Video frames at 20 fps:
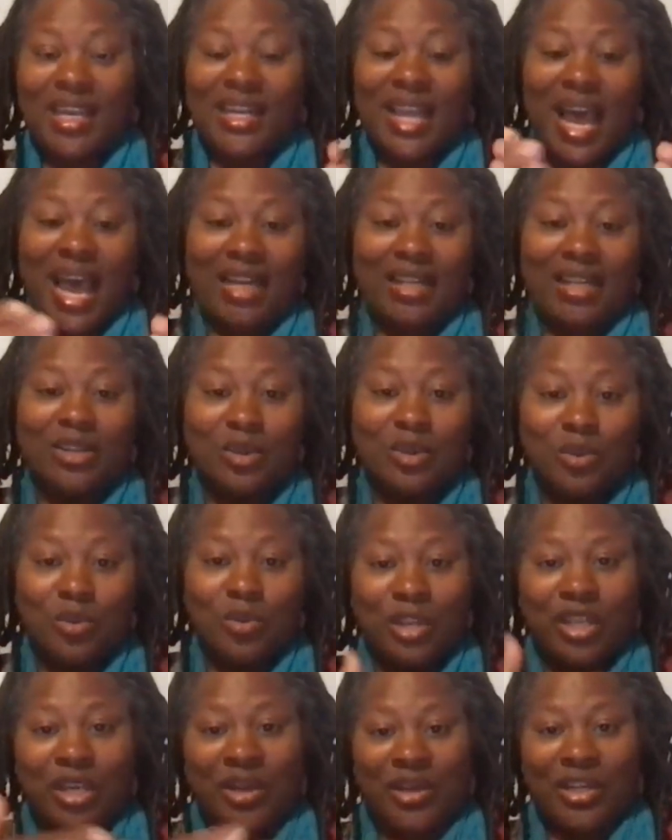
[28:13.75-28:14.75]
that
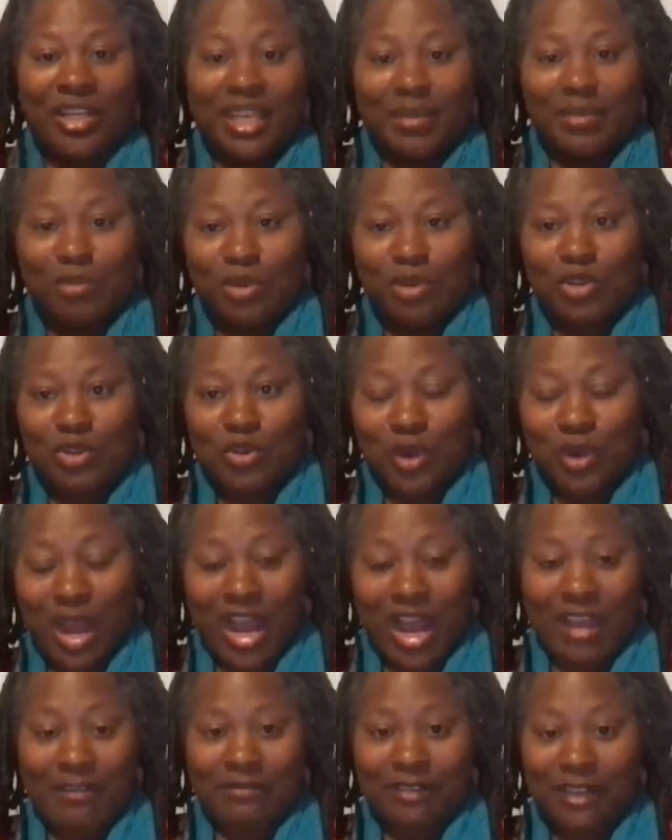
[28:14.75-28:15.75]
we are able to
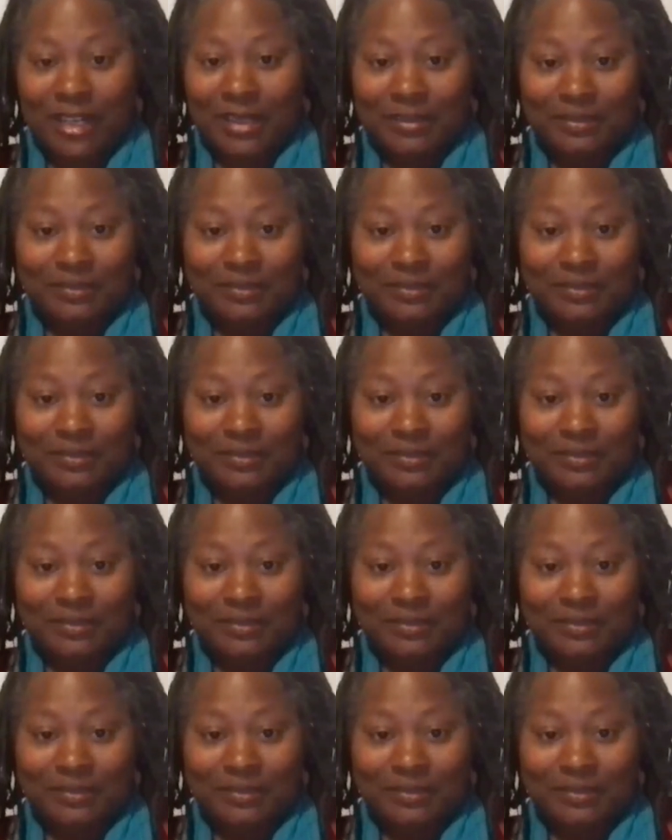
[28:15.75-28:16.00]
have